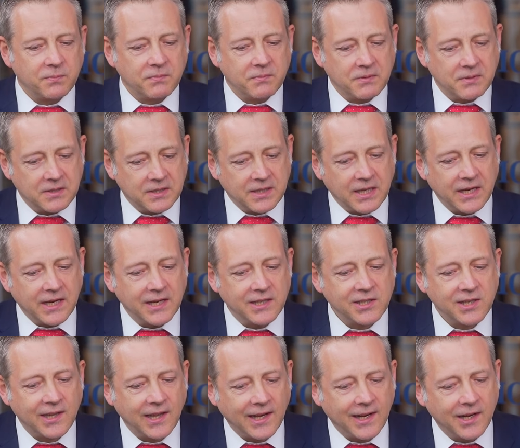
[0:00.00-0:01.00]
of dig
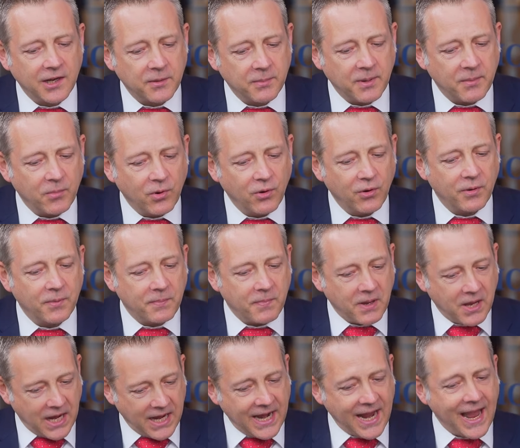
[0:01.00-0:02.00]
into that a little bit more
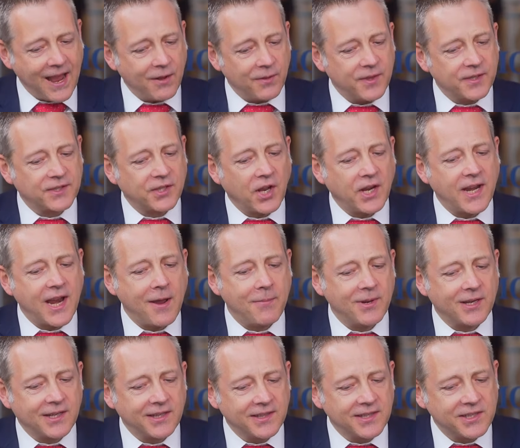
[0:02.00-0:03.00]
and how the
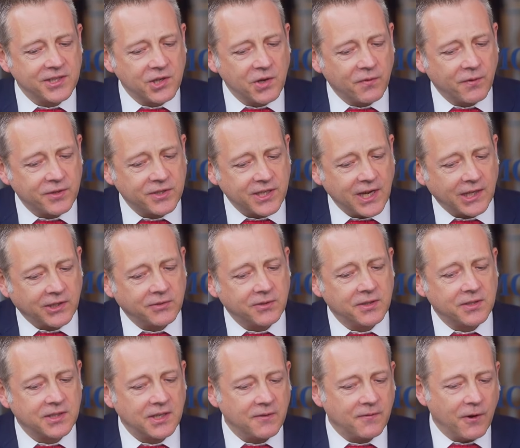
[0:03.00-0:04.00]
dynamic in the silver sector
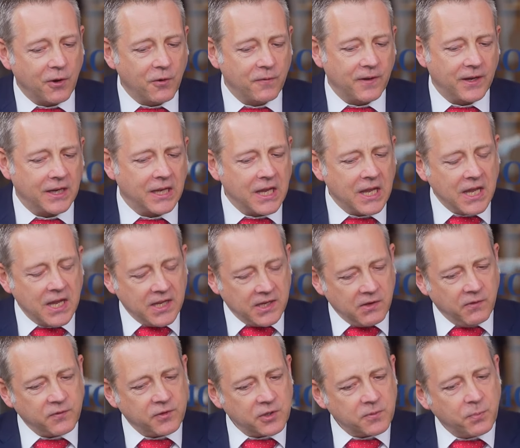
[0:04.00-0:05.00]
is evolving.
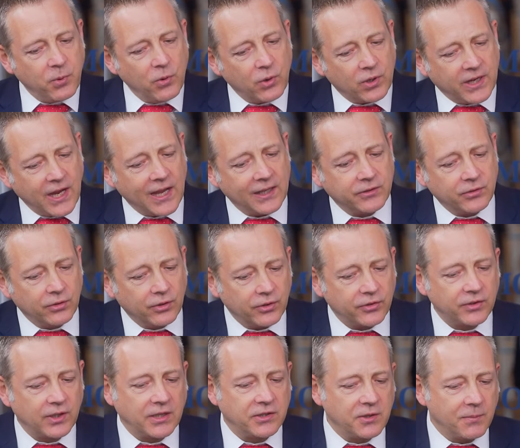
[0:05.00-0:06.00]
You've just bought
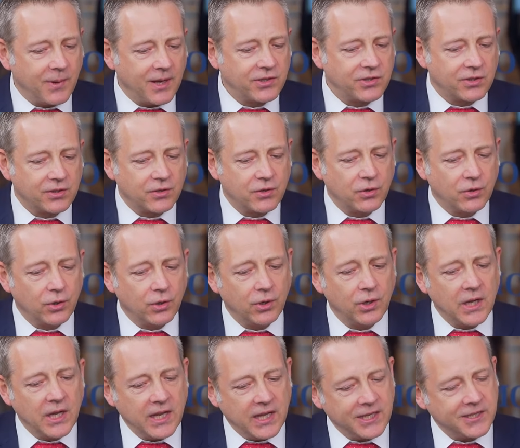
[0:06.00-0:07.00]
Gatos, as you mentioned.
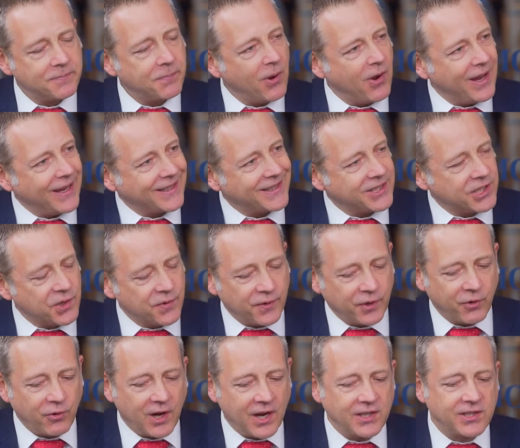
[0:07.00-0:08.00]
Coeur is buying
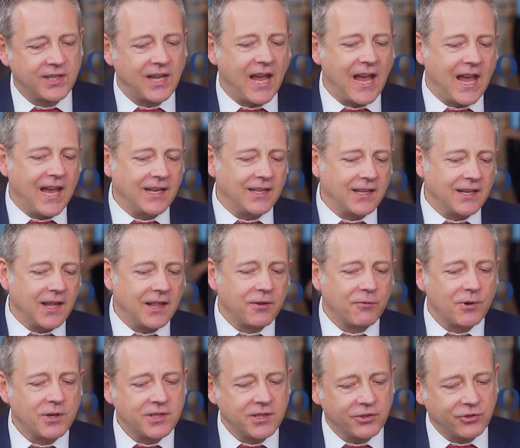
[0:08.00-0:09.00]
Silvercrest, and
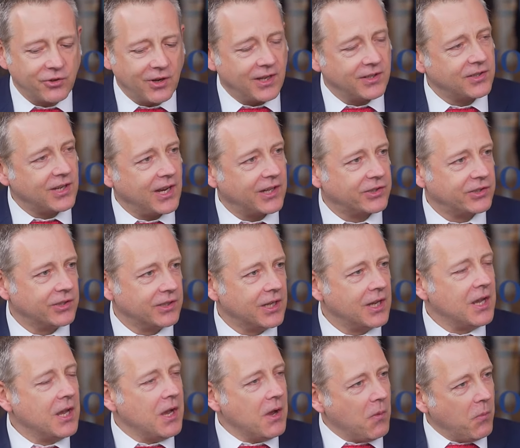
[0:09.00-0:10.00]
another recent transaction,
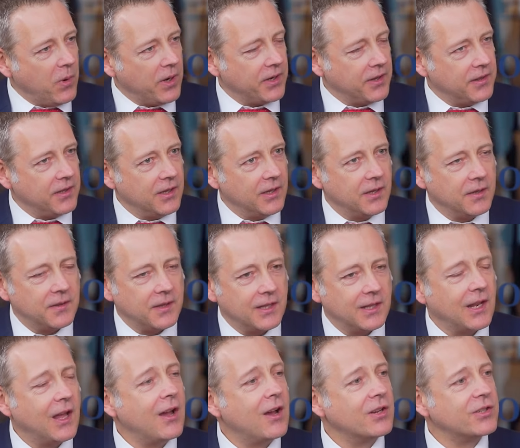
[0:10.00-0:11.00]
one of the
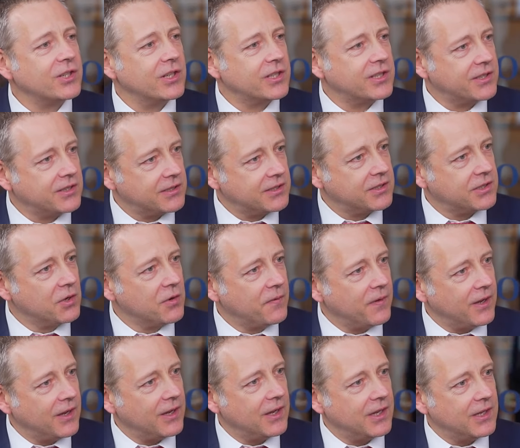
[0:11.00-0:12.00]
largest
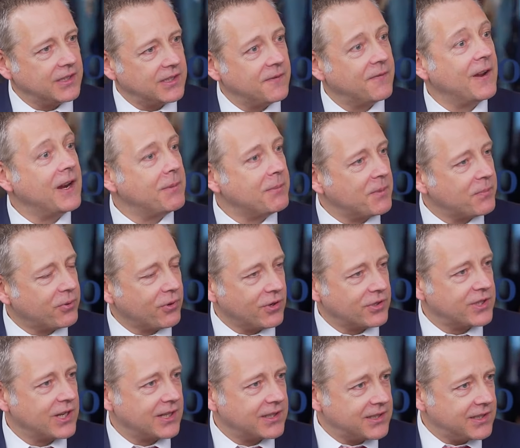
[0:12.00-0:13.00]
silver development
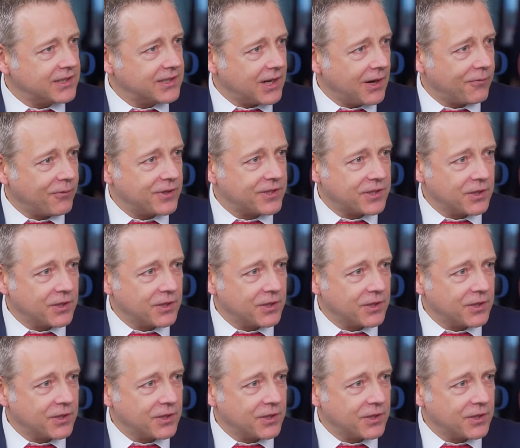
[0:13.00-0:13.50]
projects, Discovery